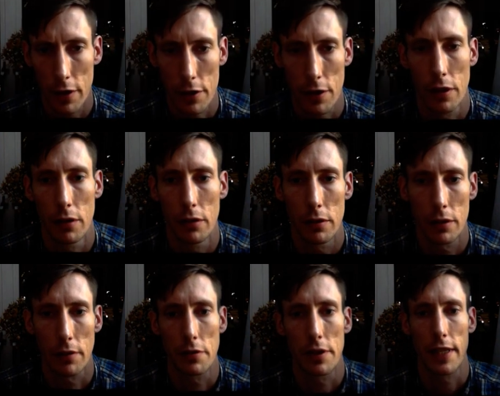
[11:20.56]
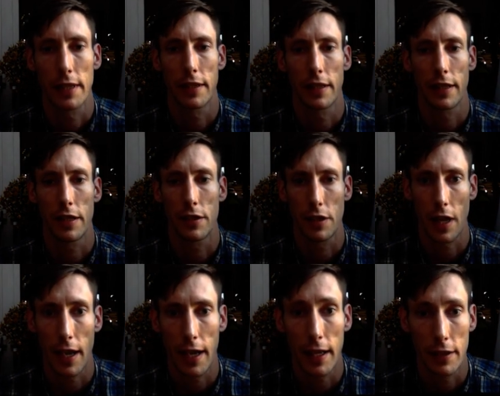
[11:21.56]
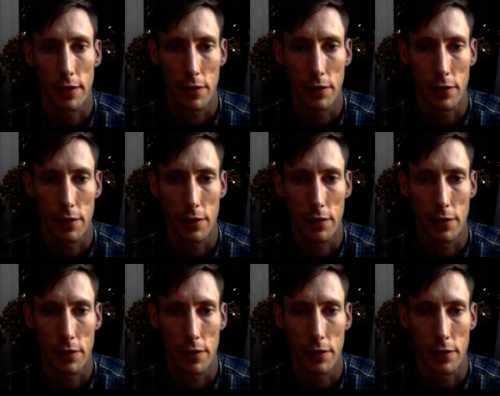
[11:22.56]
So don't take it as any